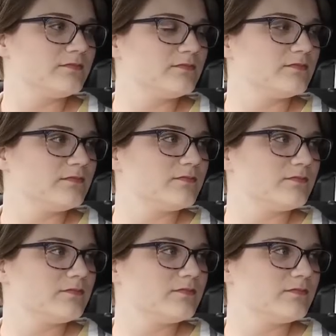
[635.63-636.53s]

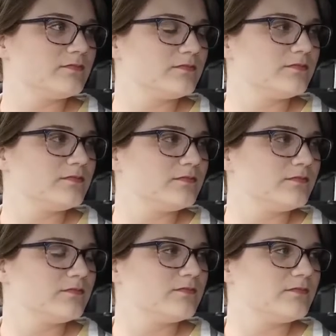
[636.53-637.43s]

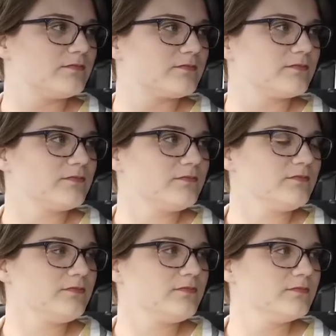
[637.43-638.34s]

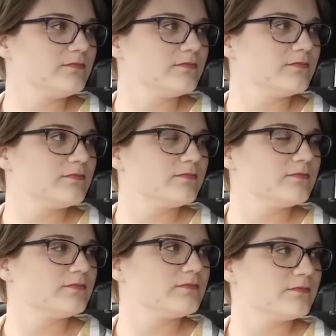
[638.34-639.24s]

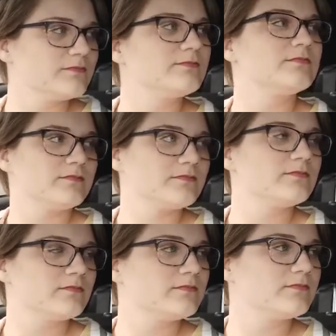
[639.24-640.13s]

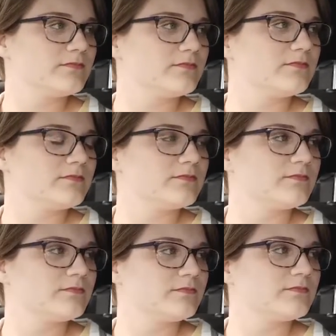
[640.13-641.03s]

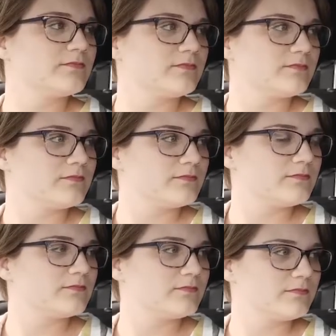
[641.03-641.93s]

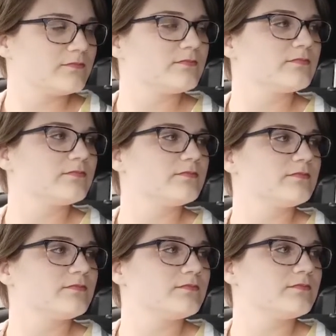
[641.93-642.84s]

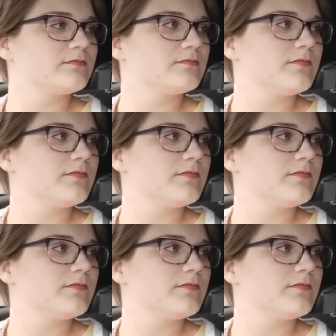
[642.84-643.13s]
No words are spoken by the person on screen.